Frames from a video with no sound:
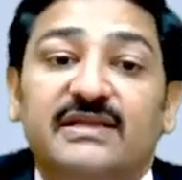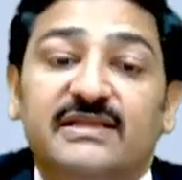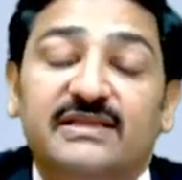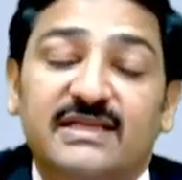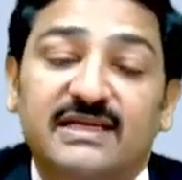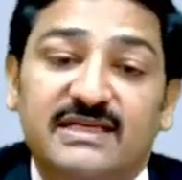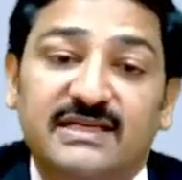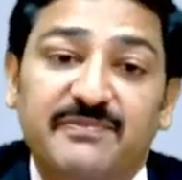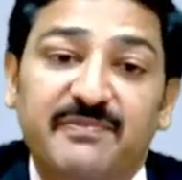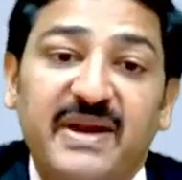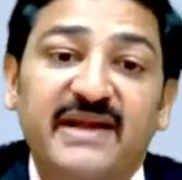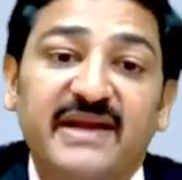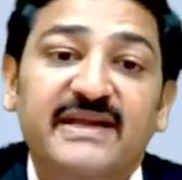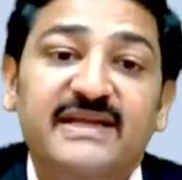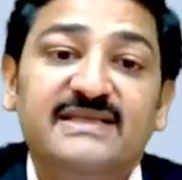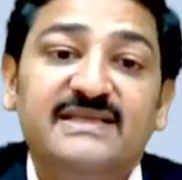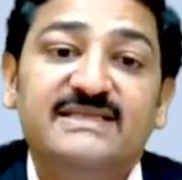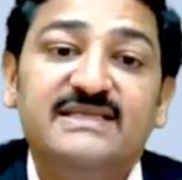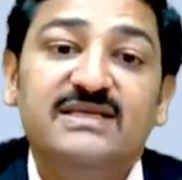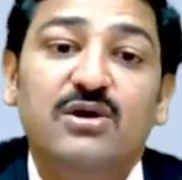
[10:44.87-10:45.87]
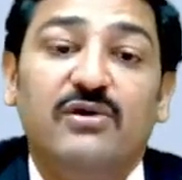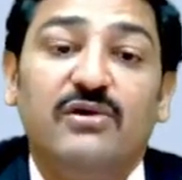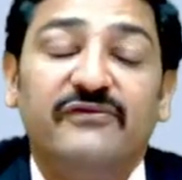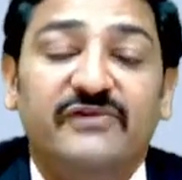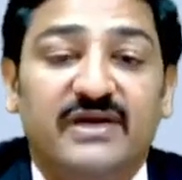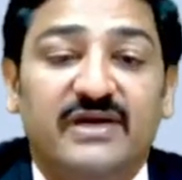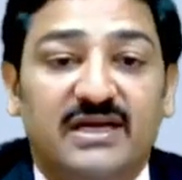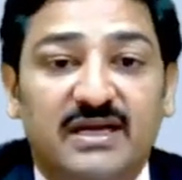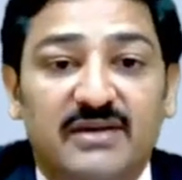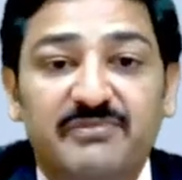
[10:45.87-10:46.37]
the dependency of
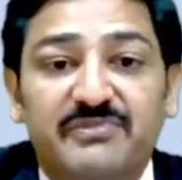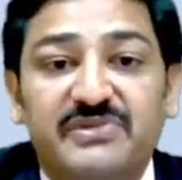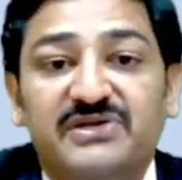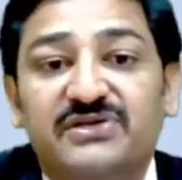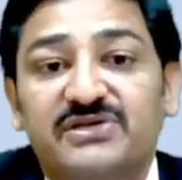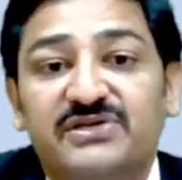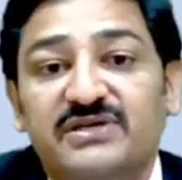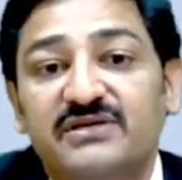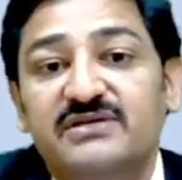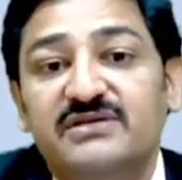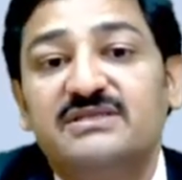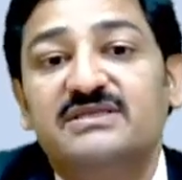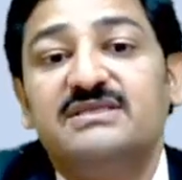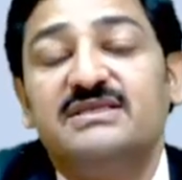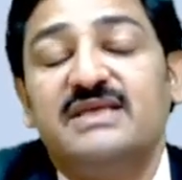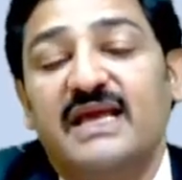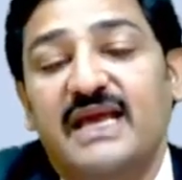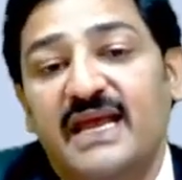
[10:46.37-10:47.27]
the competitors